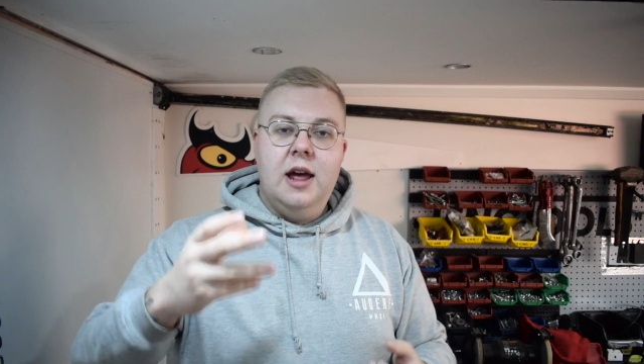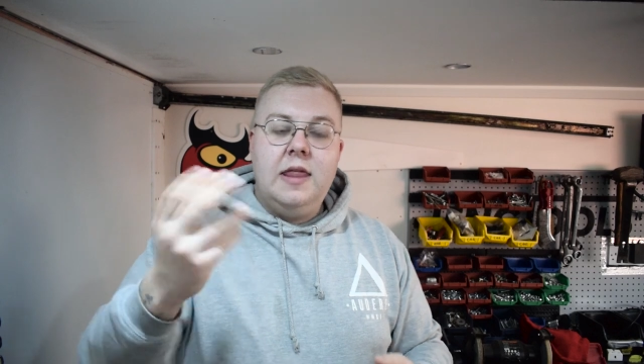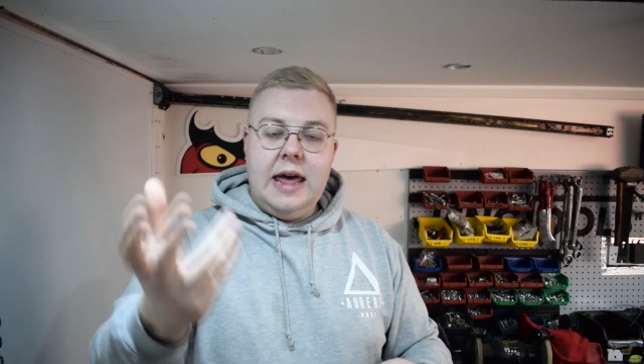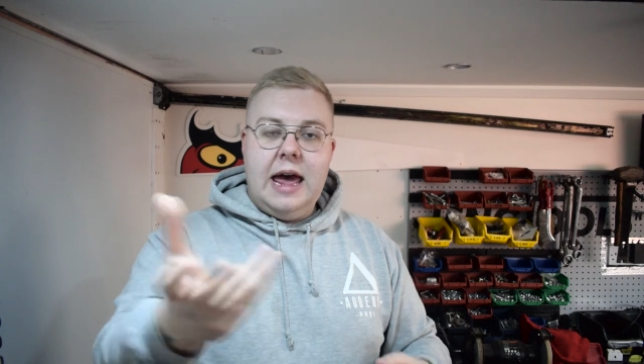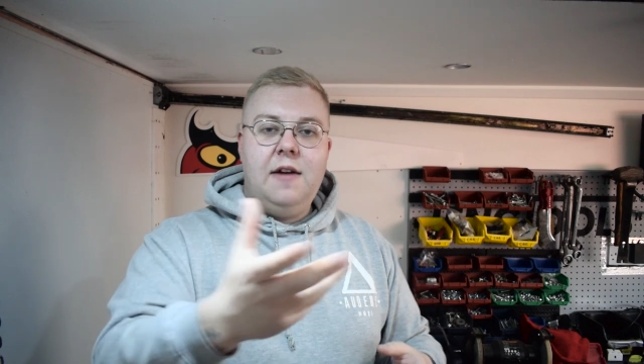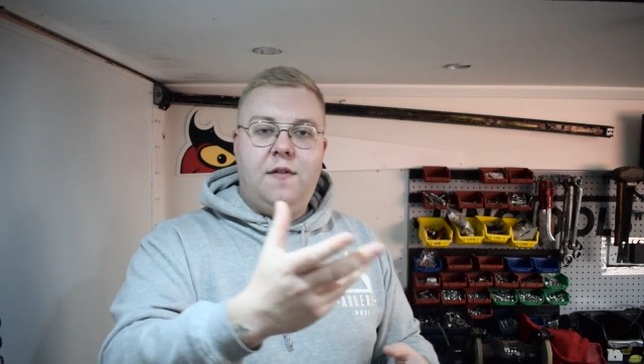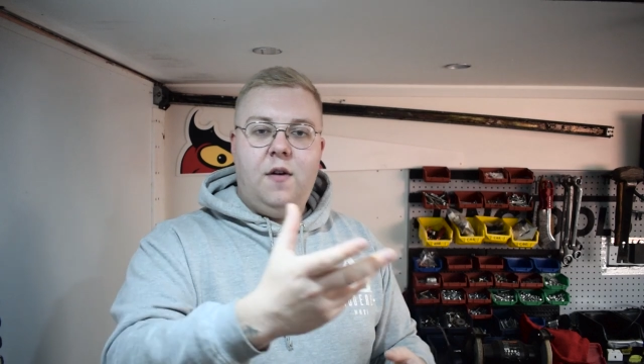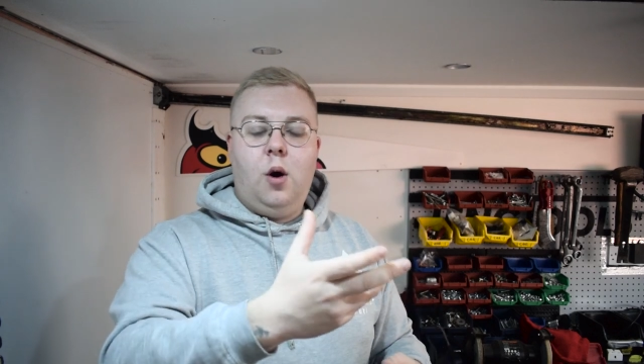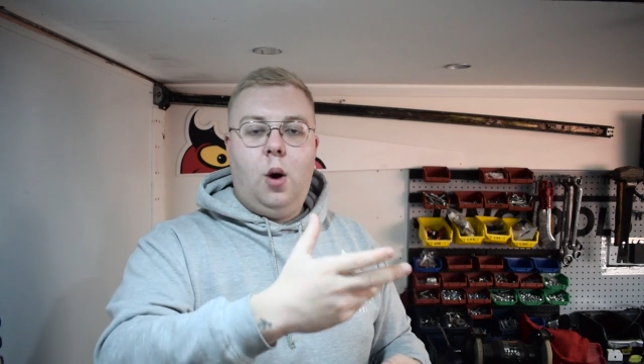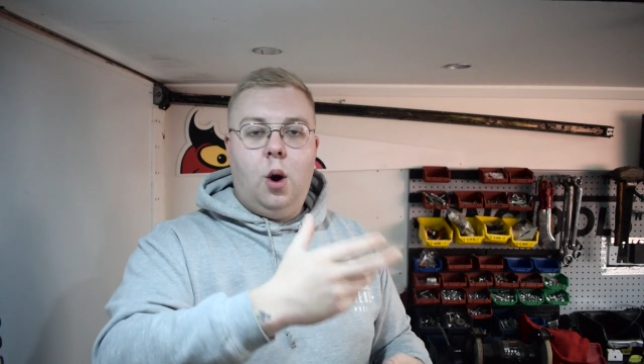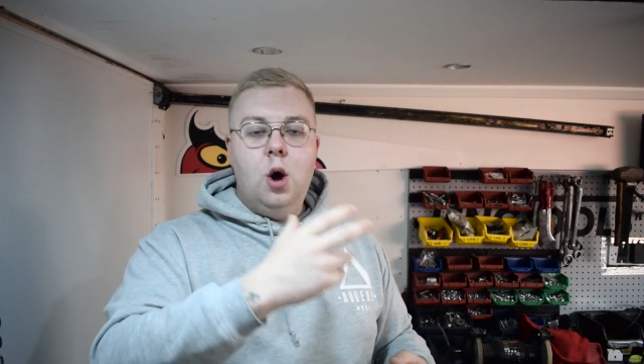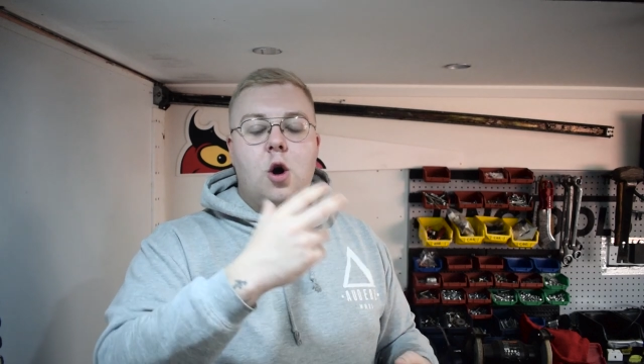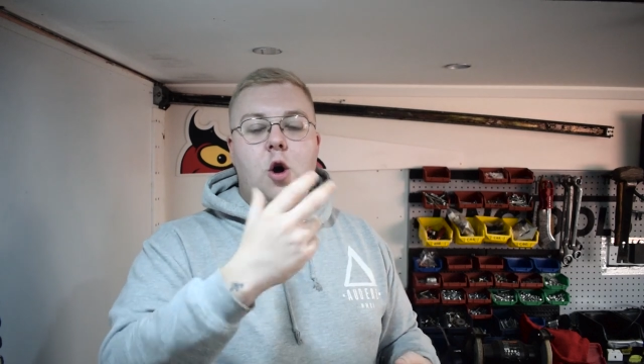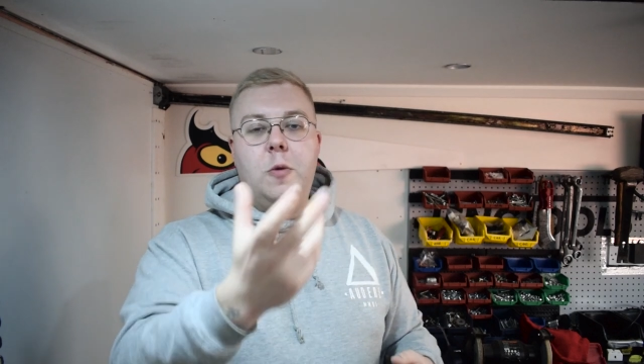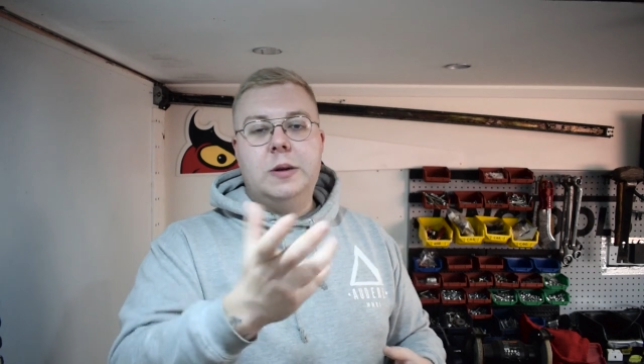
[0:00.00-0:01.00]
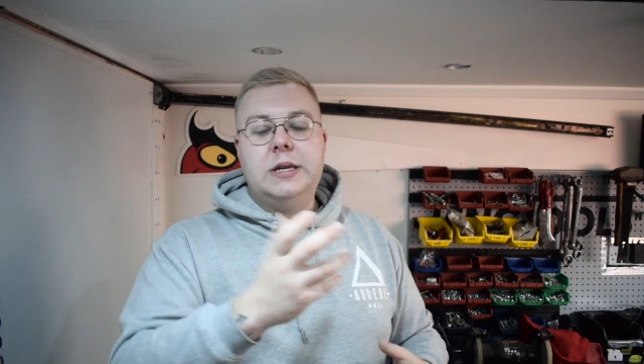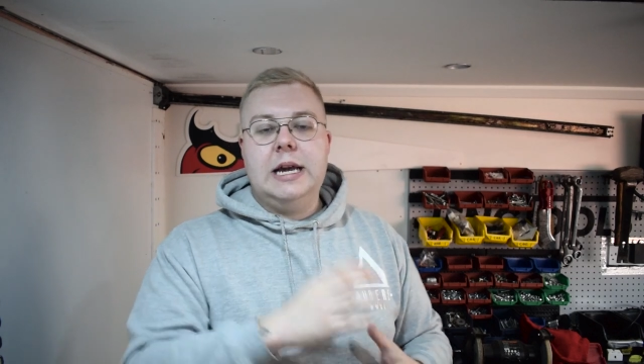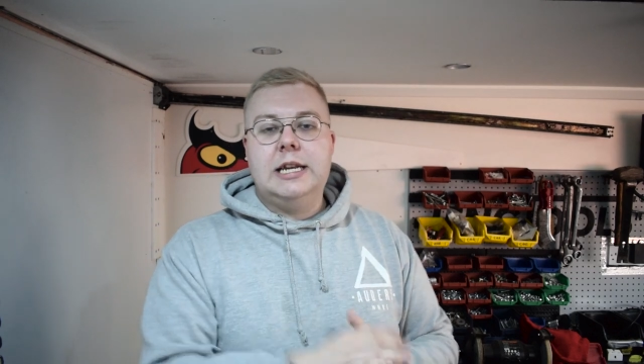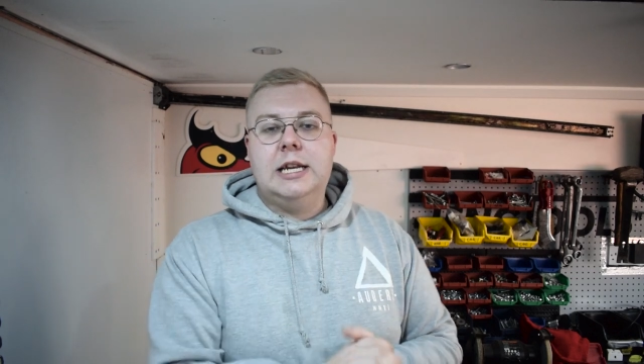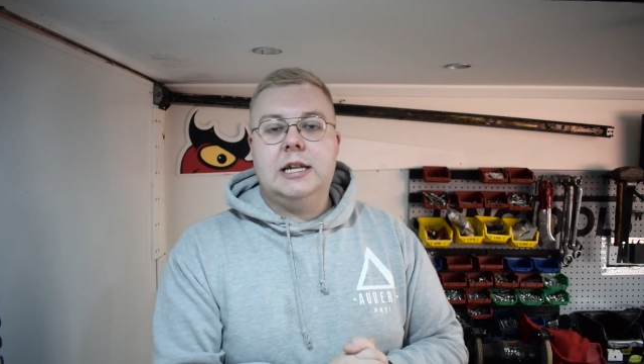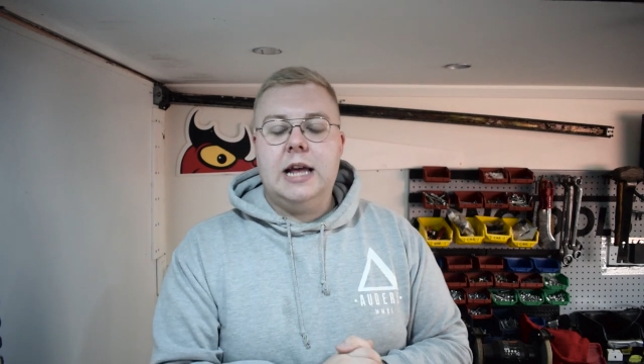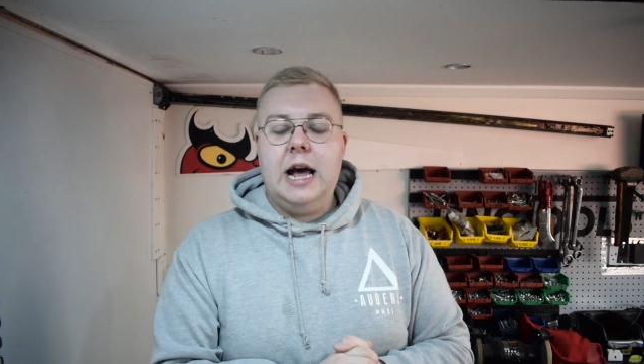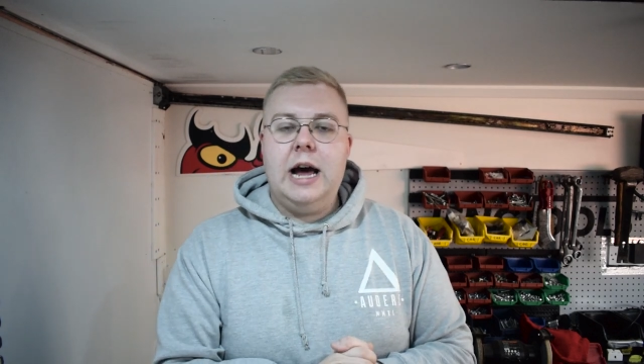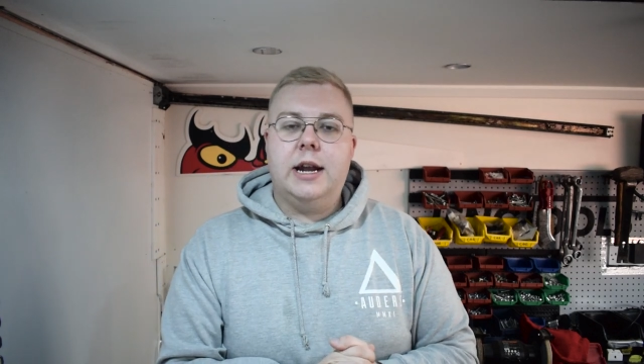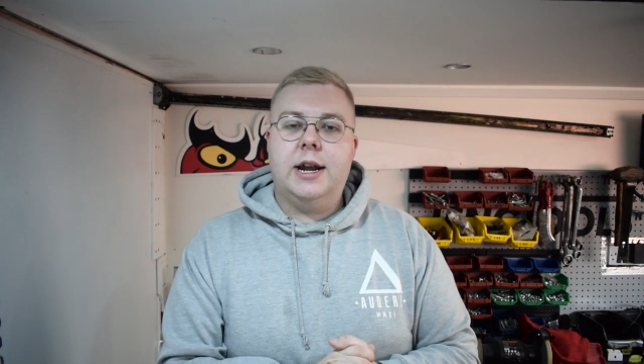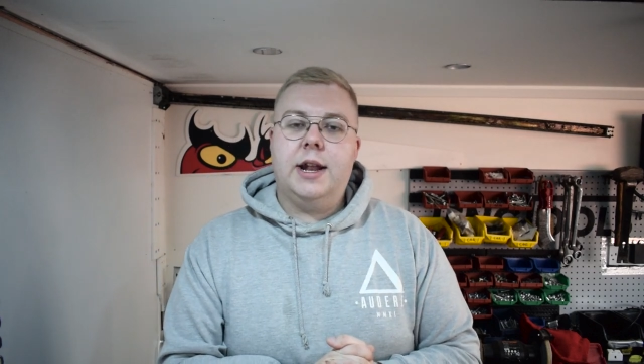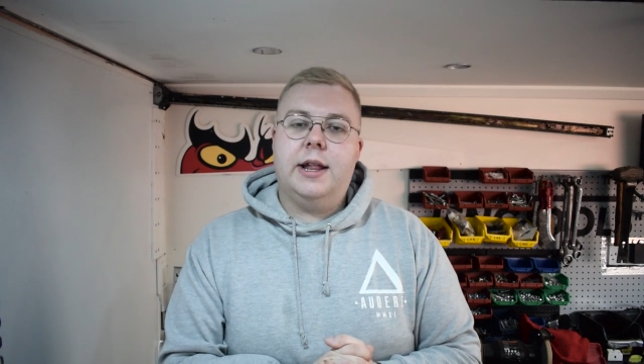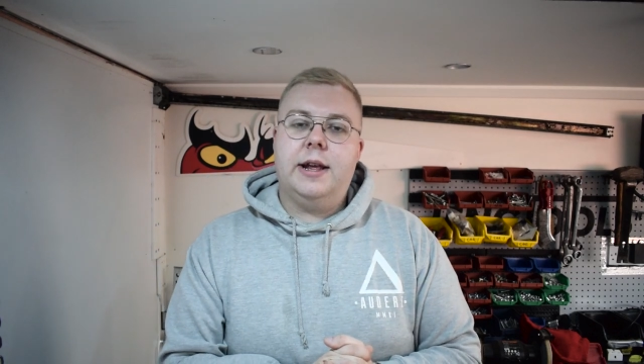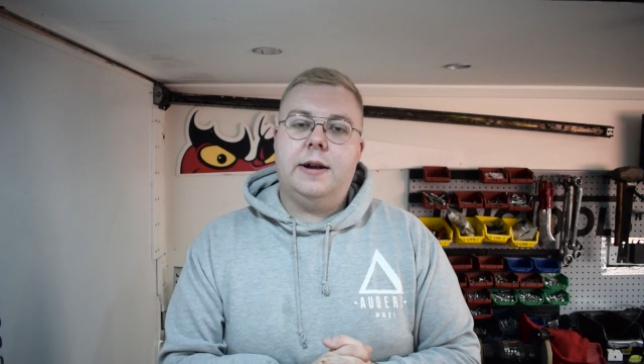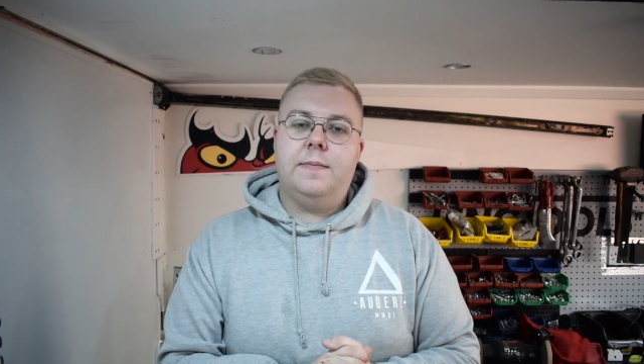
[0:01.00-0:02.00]
therefore upsetting the
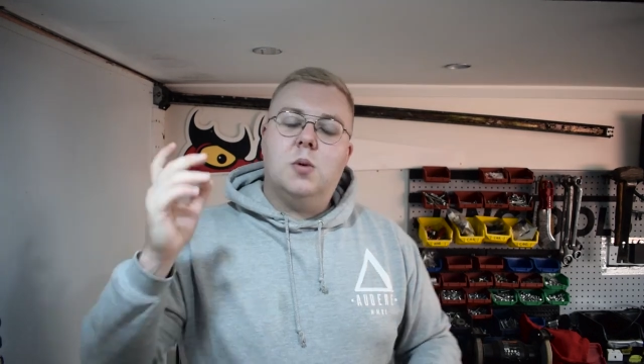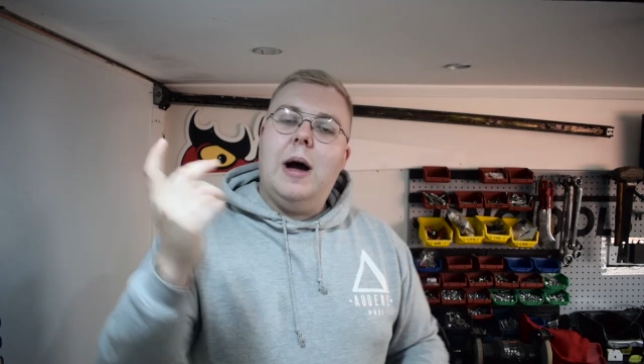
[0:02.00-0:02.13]
handling.